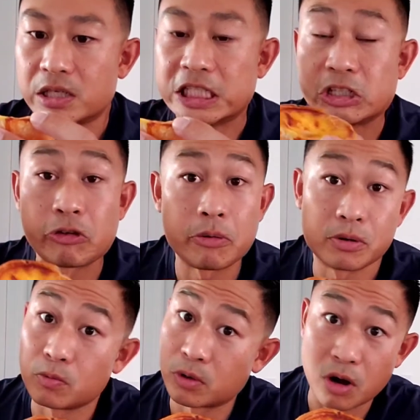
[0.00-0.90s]

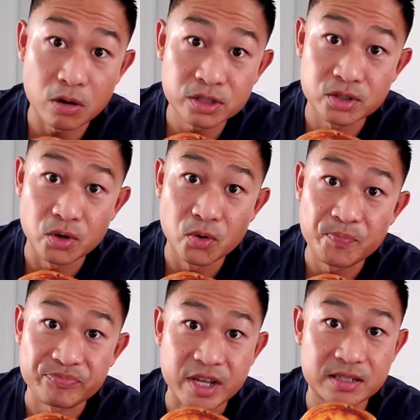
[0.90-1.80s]
We're
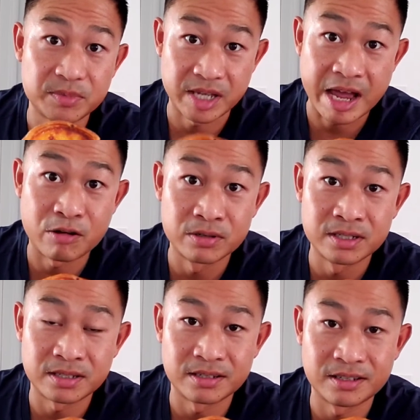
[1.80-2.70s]
also, as Macau
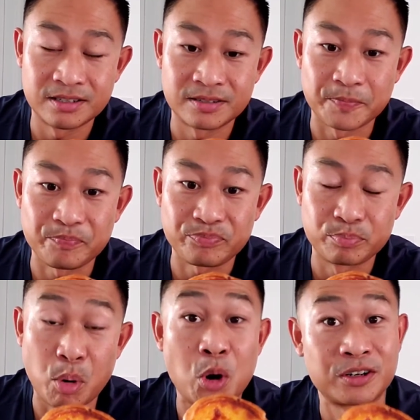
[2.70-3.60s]
is
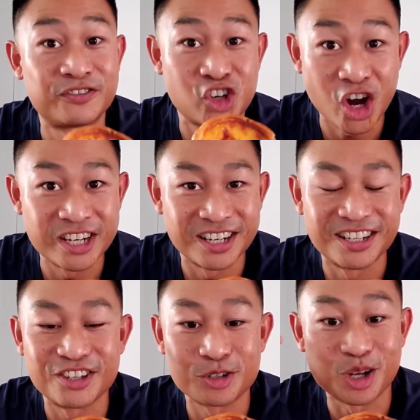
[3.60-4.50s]
part of China,
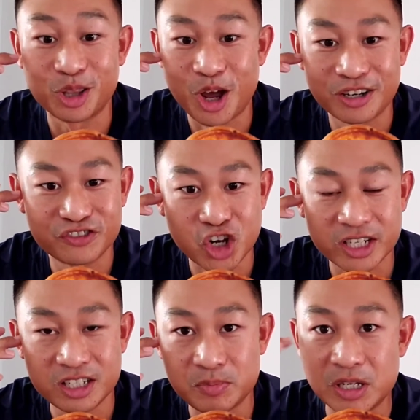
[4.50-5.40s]
there's a lot of
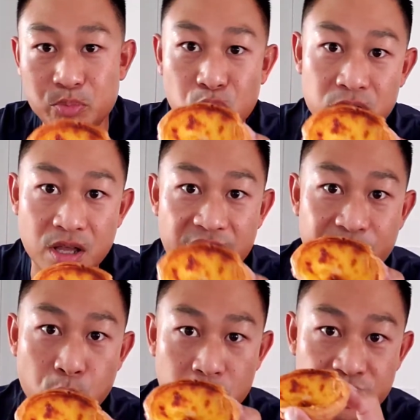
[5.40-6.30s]
Chinese people, a lot
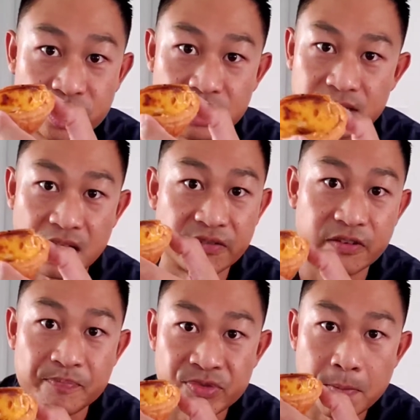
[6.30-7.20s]
of Portuguese kind of
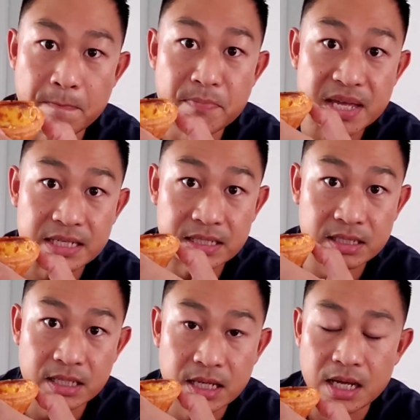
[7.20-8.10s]

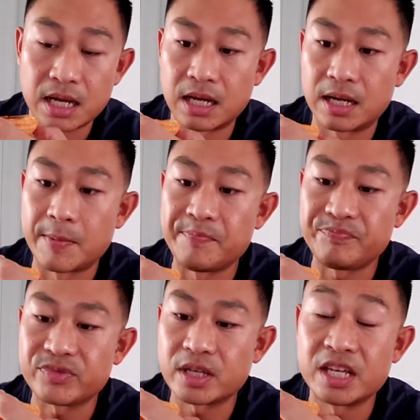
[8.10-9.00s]
mixed
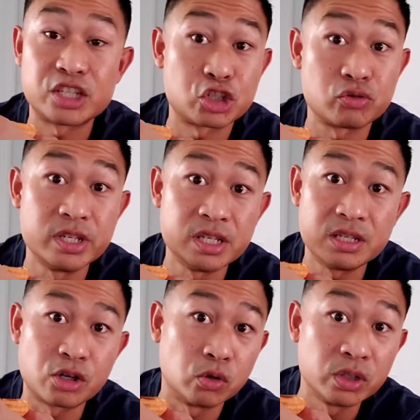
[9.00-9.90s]
history,
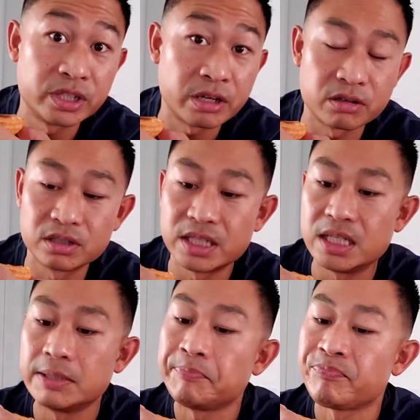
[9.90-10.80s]

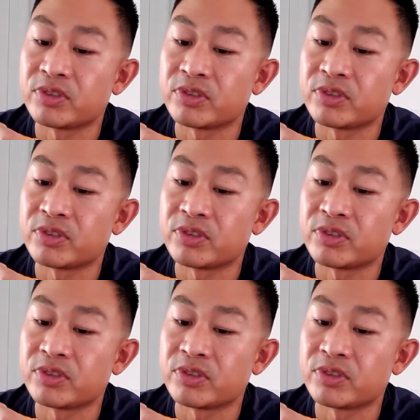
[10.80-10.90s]
culinarily,